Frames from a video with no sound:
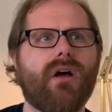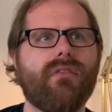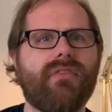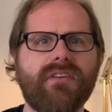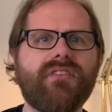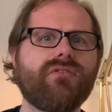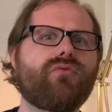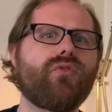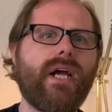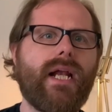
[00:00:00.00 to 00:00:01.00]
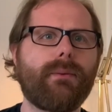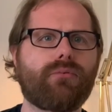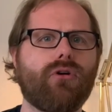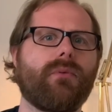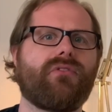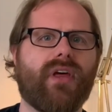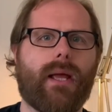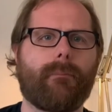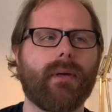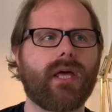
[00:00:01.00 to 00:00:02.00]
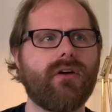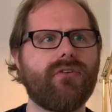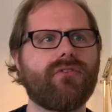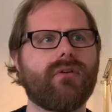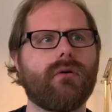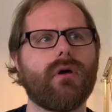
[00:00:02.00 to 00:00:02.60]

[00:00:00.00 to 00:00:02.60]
this is really promising because